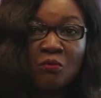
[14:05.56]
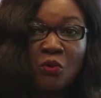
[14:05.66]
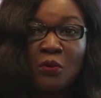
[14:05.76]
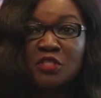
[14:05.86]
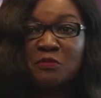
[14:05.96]

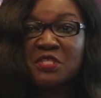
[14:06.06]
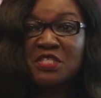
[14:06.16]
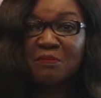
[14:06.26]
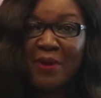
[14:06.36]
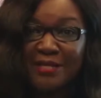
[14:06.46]
We want to be
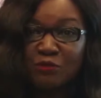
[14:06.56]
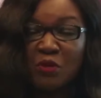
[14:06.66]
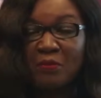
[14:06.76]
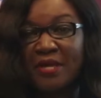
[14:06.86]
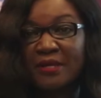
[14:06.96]
smart
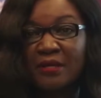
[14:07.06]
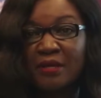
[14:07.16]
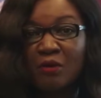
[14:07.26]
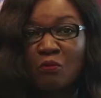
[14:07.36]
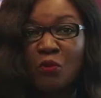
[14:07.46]
women.
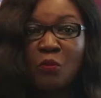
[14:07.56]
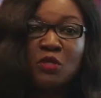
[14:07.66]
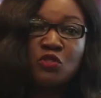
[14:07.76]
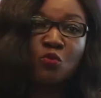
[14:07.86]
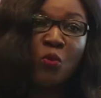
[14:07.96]
We
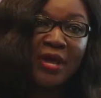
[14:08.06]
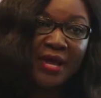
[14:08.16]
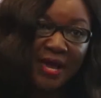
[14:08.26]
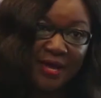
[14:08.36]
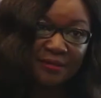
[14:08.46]
want to
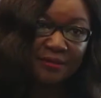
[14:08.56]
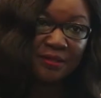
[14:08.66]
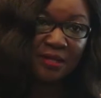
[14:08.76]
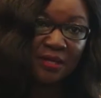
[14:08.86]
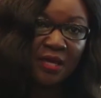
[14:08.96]
work hard.
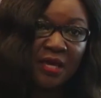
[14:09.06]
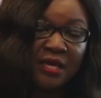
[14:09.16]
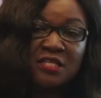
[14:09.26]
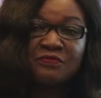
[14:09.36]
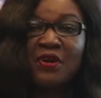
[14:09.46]

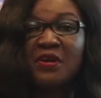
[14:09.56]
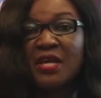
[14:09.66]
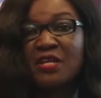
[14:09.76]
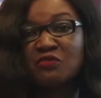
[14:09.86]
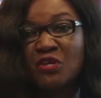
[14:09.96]
It is very
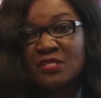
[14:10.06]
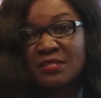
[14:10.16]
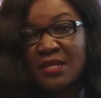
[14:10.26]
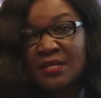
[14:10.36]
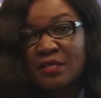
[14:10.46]

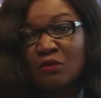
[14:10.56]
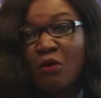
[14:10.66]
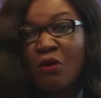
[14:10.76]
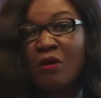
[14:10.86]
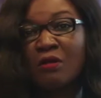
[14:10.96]
interesting that in
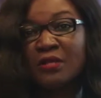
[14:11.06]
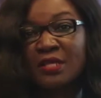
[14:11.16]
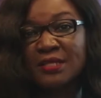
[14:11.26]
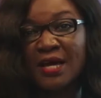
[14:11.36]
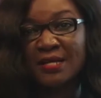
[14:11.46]
all
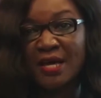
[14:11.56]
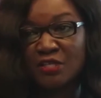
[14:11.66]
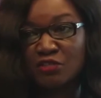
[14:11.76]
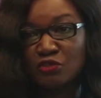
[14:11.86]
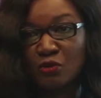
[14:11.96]
that Ghana
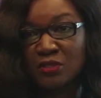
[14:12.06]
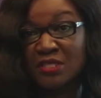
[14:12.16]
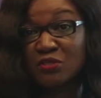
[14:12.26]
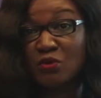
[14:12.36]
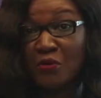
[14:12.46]
has chalked
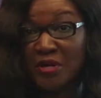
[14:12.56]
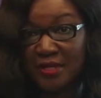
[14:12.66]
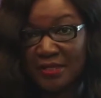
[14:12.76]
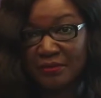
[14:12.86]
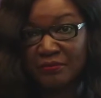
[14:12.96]

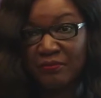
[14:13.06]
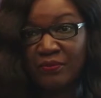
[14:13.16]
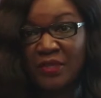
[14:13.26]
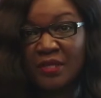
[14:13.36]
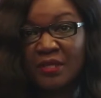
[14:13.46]
historically,
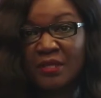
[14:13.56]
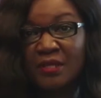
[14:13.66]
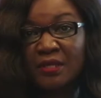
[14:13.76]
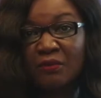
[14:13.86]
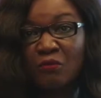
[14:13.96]

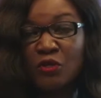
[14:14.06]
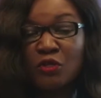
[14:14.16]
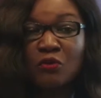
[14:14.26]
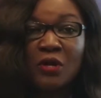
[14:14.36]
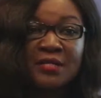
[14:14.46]
when
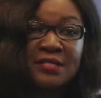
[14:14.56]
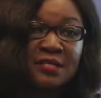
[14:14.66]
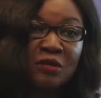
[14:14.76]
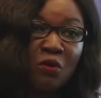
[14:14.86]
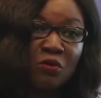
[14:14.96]
you look at
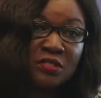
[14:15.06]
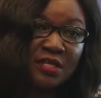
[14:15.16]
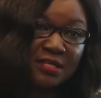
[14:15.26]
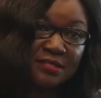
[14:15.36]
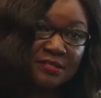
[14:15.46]
it in
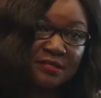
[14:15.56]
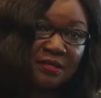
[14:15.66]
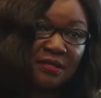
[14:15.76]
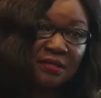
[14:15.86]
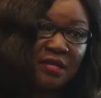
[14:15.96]
context,
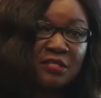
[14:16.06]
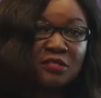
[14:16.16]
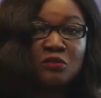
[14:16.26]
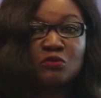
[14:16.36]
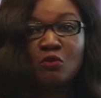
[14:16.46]
there's
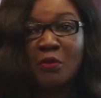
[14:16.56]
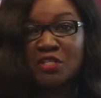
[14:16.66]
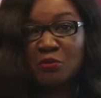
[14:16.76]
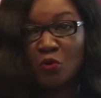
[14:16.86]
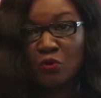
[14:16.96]
still so
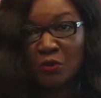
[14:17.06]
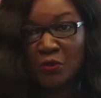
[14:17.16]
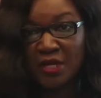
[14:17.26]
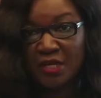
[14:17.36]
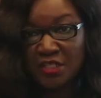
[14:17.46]
much more that
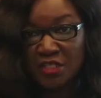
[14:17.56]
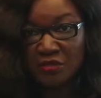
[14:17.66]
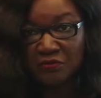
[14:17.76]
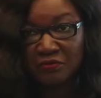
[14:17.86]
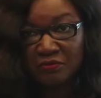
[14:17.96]
we can
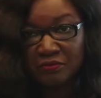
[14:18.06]
achieve.